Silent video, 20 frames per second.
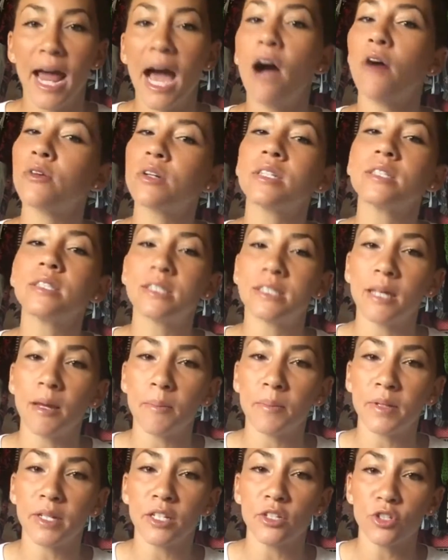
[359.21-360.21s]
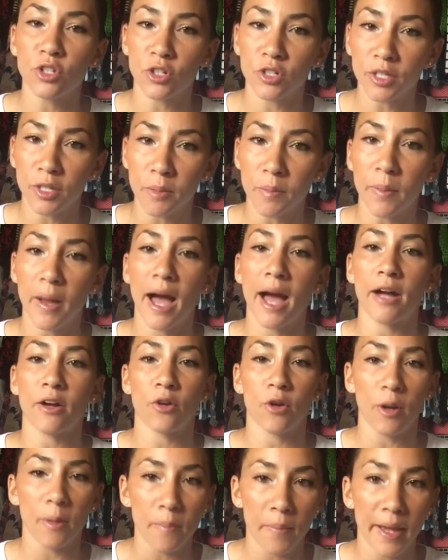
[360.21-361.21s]
How could somebody turn their back
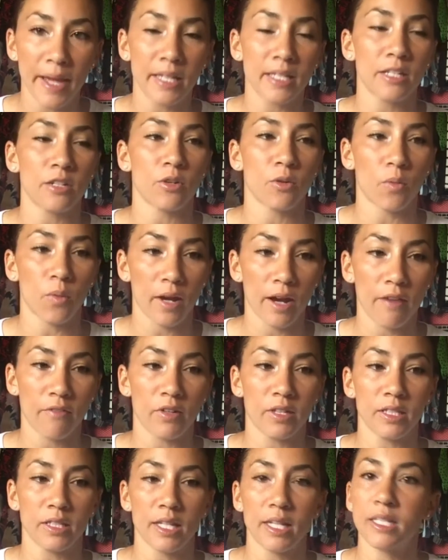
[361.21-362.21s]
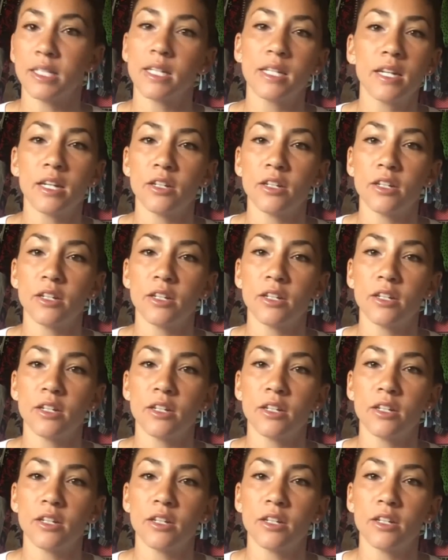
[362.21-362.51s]
or abandon or whatever? And they didn't